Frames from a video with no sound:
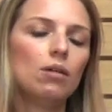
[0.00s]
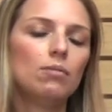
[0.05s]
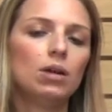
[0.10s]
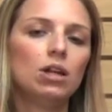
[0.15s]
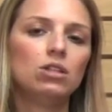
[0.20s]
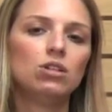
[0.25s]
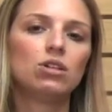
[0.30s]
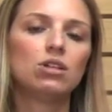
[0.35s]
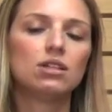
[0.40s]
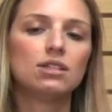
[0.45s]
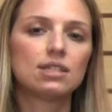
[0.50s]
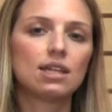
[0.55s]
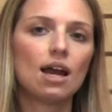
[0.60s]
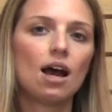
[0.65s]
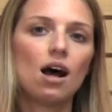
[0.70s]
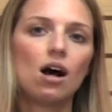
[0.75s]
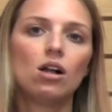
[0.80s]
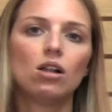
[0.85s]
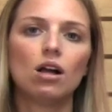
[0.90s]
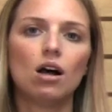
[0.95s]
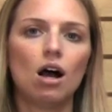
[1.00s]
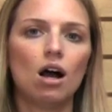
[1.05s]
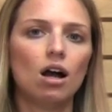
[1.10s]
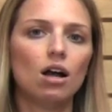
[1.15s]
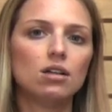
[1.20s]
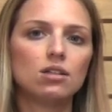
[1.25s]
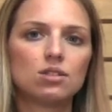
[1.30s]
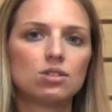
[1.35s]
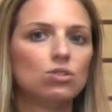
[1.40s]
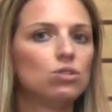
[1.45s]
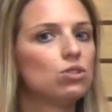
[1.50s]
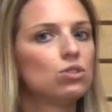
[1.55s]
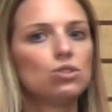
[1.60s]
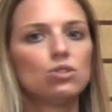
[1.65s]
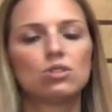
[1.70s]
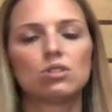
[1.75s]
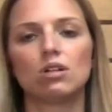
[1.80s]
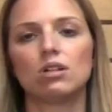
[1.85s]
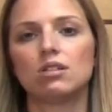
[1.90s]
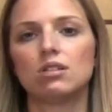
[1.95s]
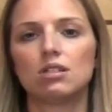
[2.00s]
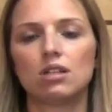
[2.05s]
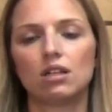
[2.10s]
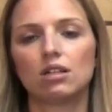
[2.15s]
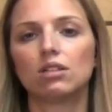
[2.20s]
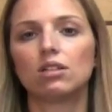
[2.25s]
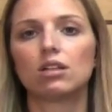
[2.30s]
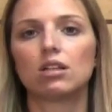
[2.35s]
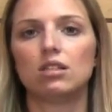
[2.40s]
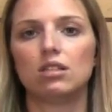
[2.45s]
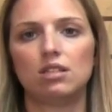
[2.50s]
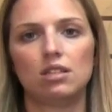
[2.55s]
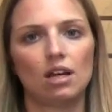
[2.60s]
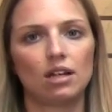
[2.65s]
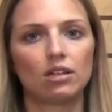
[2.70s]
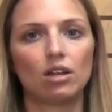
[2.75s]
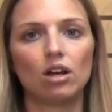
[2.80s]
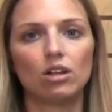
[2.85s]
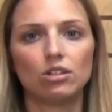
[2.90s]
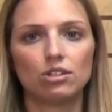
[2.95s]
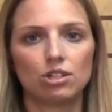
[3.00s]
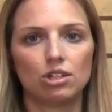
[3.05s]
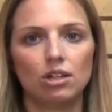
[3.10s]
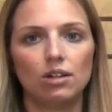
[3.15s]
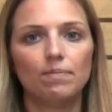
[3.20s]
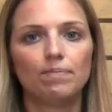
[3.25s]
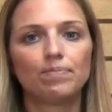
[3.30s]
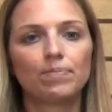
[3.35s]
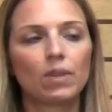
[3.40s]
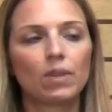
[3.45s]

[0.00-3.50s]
and you can tell as soon as you start to take a look at the technology.